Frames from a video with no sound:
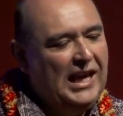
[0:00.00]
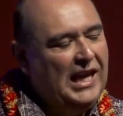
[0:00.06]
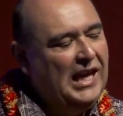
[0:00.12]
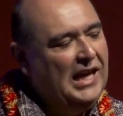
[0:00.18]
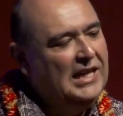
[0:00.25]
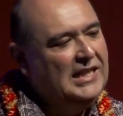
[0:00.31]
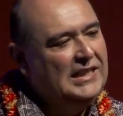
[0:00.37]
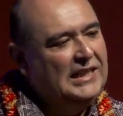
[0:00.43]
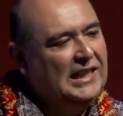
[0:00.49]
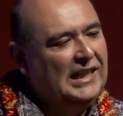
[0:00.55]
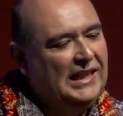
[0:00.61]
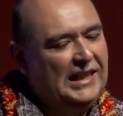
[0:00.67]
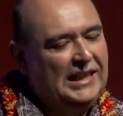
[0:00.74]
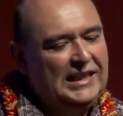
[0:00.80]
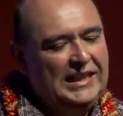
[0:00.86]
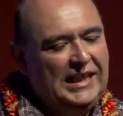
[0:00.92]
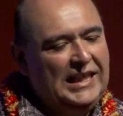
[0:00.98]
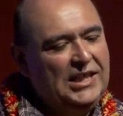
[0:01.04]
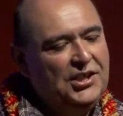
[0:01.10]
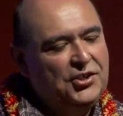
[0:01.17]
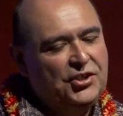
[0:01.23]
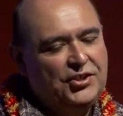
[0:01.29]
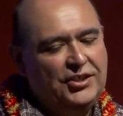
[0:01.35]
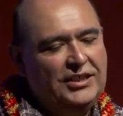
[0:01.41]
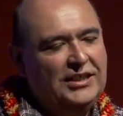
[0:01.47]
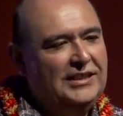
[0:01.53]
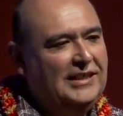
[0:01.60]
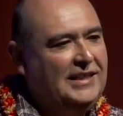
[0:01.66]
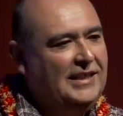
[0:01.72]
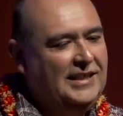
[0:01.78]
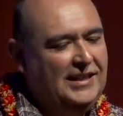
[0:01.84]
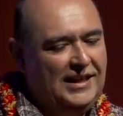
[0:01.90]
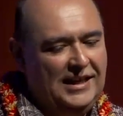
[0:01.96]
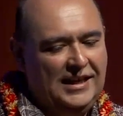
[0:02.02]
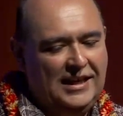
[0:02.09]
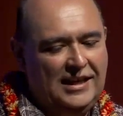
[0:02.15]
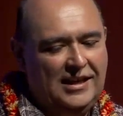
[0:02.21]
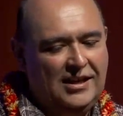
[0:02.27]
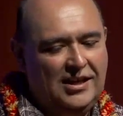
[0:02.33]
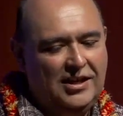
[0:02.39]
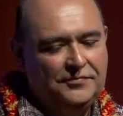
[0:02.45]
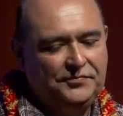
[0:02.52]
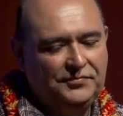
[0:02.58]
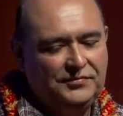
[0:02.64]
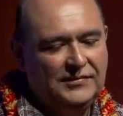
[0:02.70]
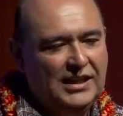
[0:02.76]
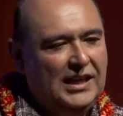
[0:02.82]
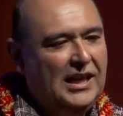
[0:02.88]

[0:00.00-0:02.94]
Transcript: And interestingly, I